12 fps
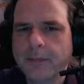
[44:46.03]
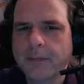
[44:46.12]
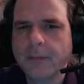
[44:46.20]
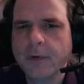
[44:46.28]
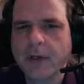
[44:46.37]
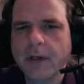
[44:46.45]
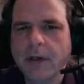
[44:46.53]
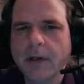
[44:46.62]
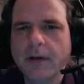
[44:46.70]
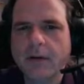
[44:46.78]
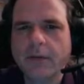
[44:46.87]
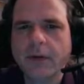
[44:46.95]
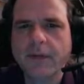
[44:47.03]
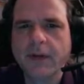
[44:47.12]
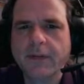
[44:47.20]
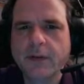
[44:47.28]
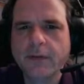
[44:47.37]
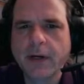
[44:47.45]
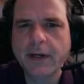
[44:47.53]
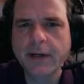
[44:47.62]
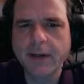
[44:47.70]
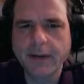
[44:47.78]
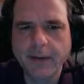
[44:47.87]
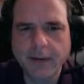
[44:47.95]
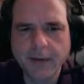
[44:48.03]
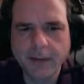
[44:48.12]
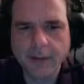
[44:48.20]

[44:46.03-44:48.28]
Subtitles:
we don't even have to write anything.